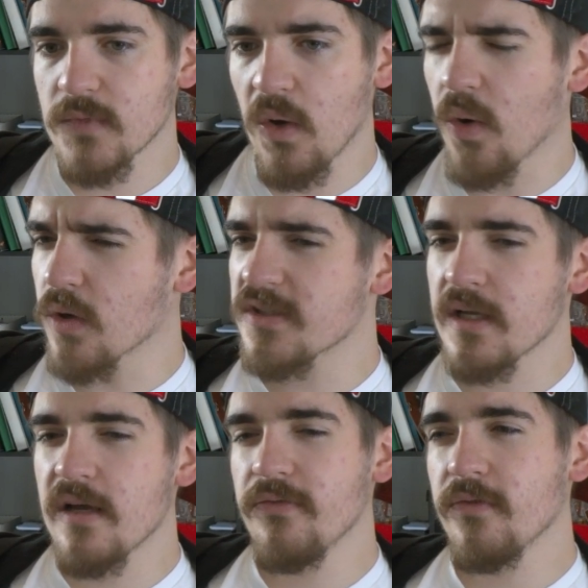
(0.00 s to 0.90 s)

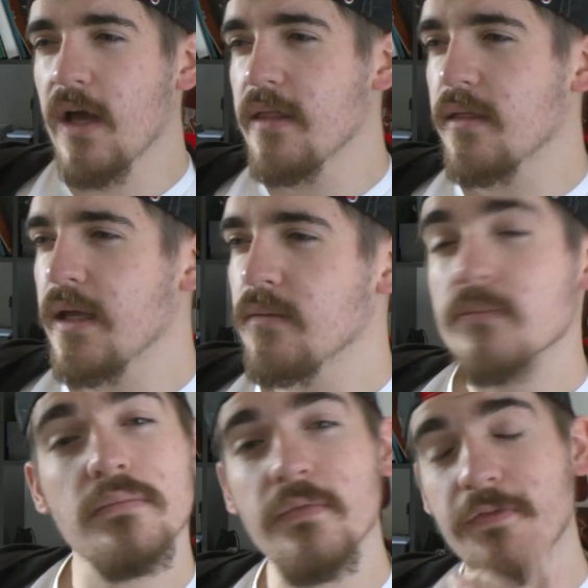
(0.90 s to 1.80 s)
Orzhov, I think,
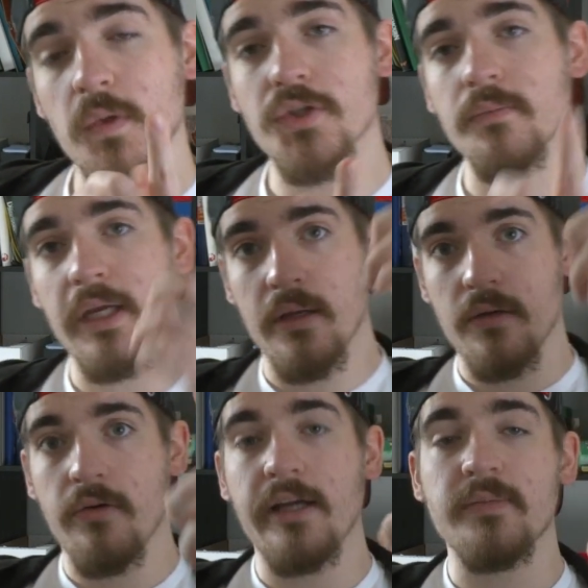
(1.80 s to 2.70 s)
future me,
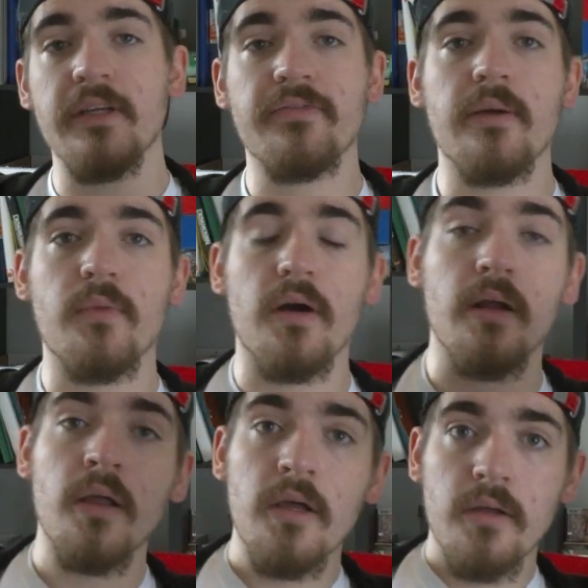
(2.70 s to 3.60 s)
correct me if I'm wrong.
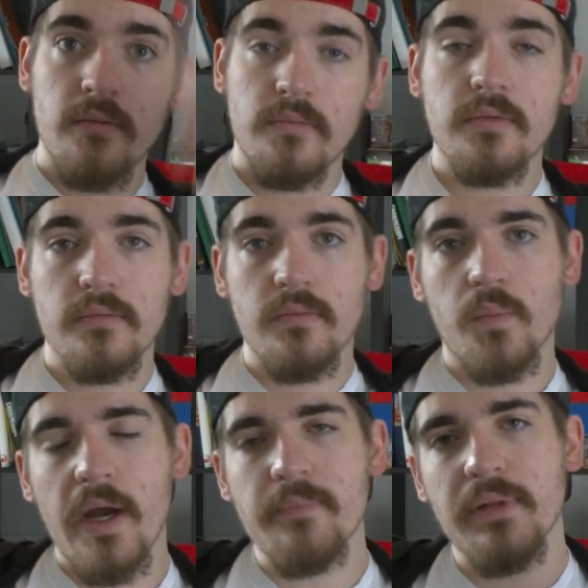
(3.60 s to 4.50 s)

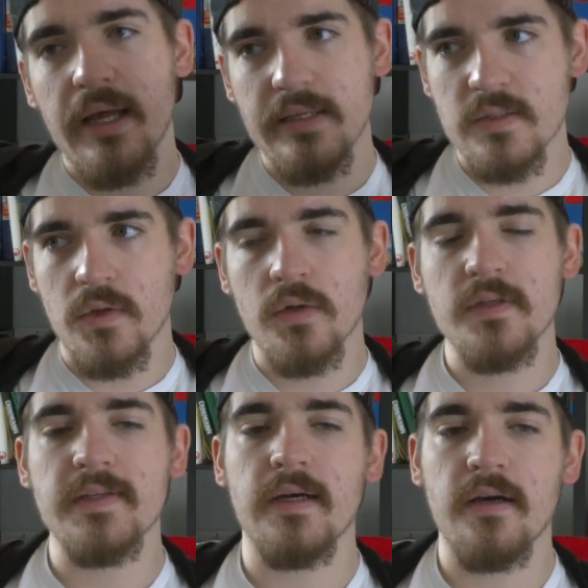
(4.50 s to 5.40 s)
White black is
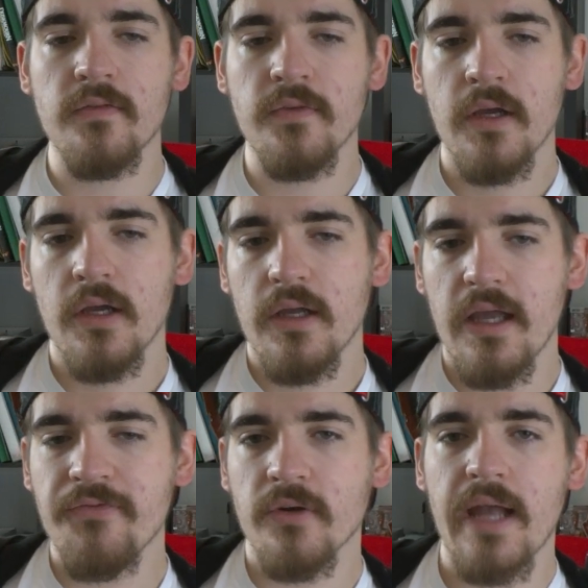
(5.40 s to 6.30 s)
Orzhov.
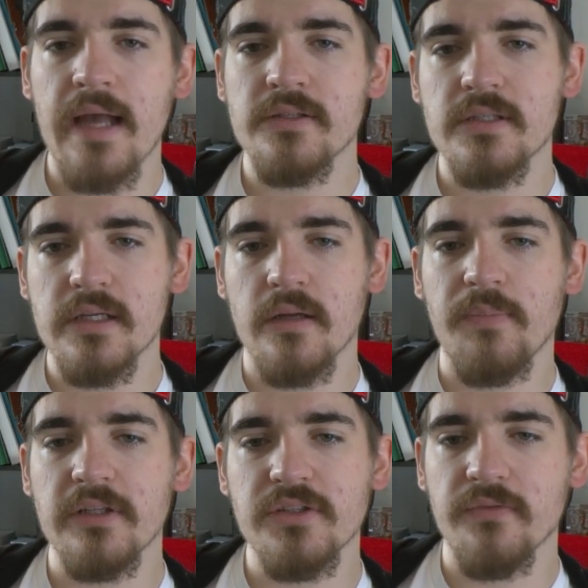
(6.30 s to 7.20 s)
If you're casting a
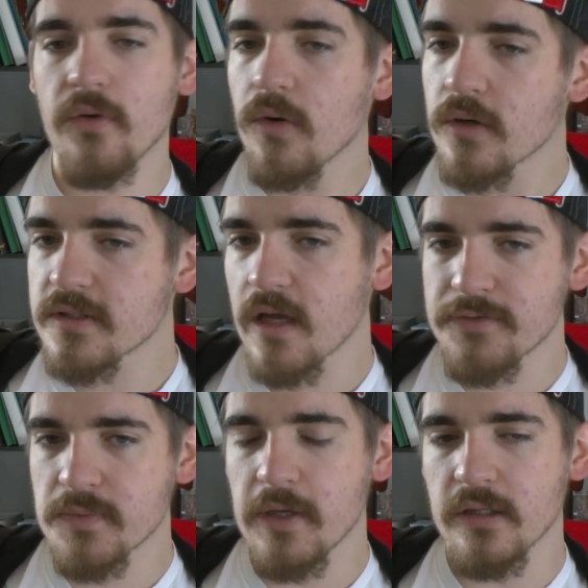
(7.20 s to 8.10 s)
bunch of Orzhov
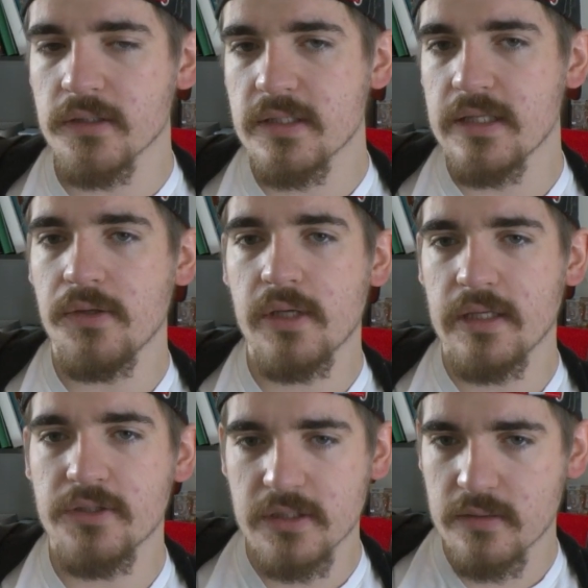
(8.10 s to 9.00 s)
spells, then you
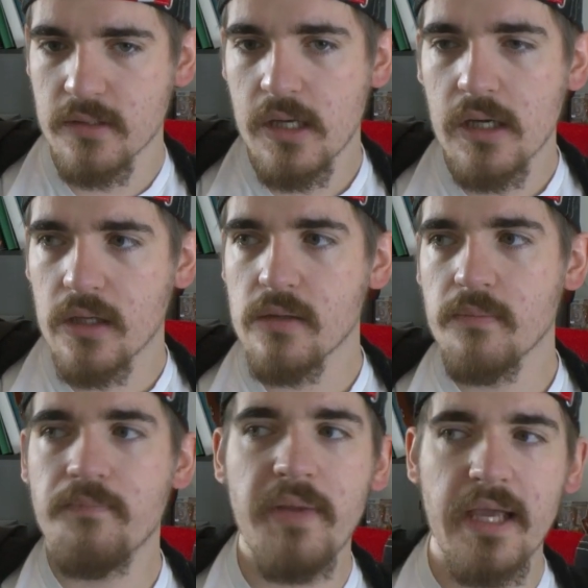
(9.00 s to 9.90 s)
can just
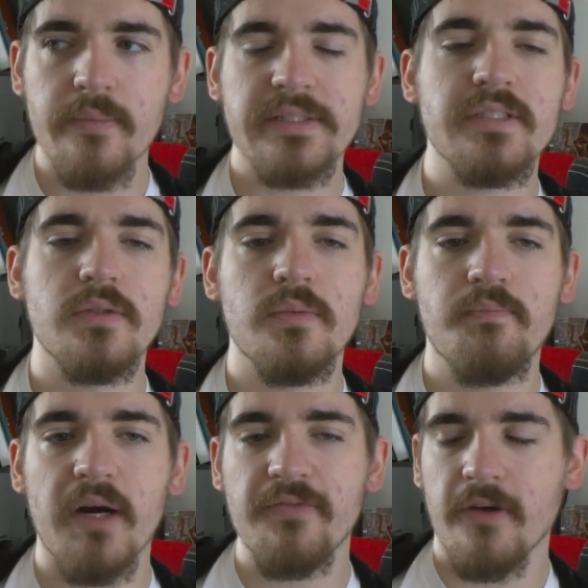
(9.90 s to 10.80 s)
be able to
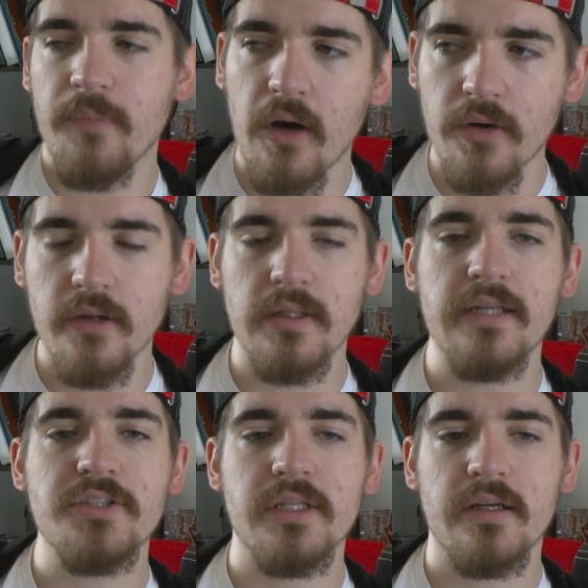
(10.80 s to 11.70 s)
buff up all your
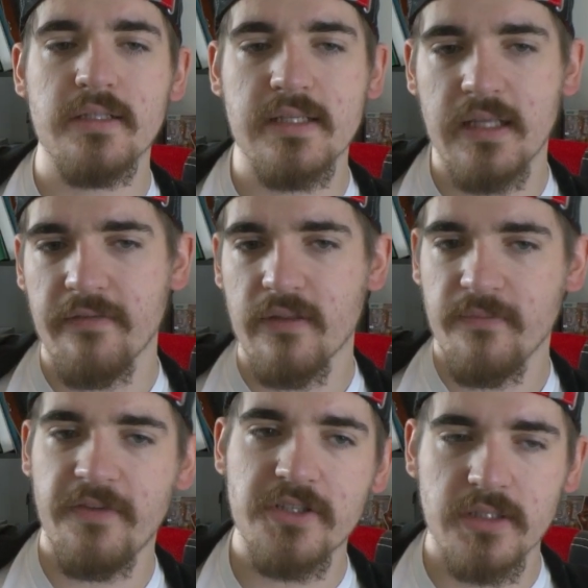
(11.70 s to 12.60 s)
legendaries and give them
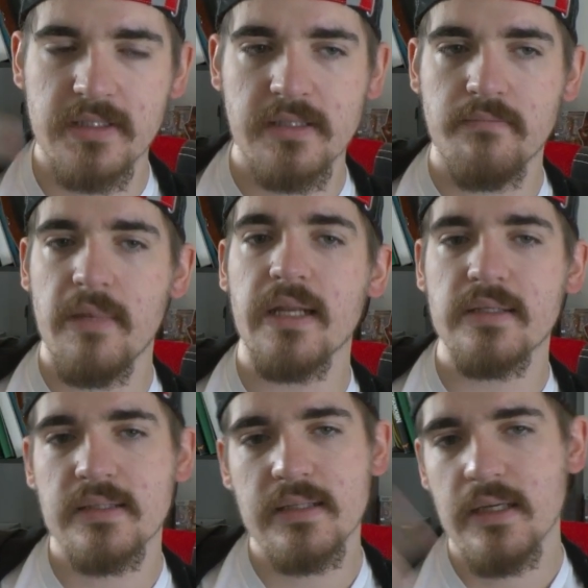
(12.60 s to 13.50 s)
vigilance and
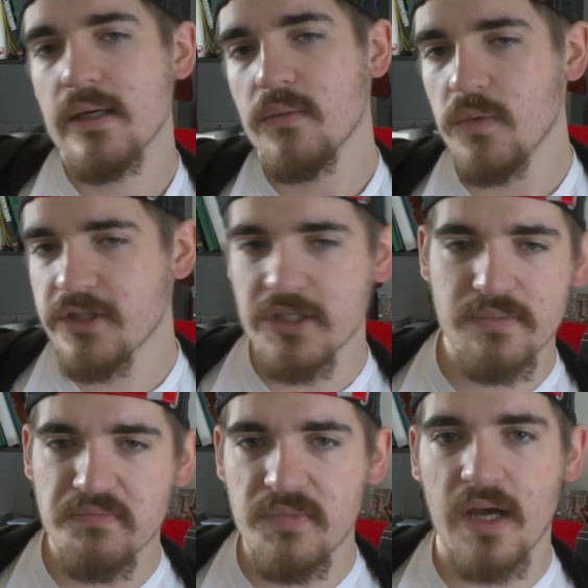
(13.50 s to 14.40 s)
menace, which is
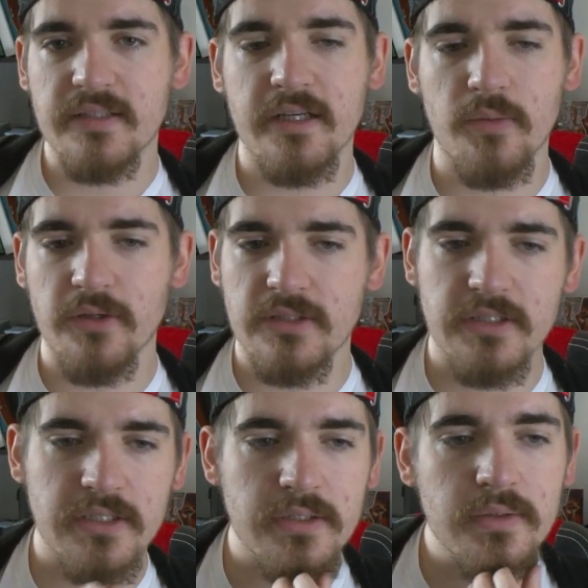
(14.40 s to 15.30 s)
not terrible to
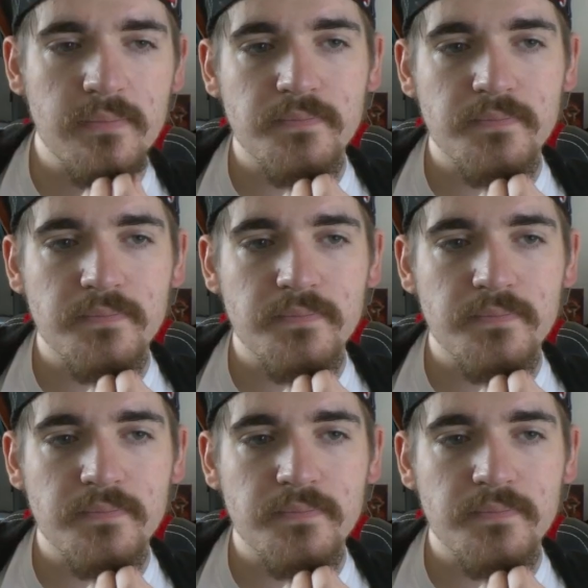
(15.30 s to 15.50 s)
do.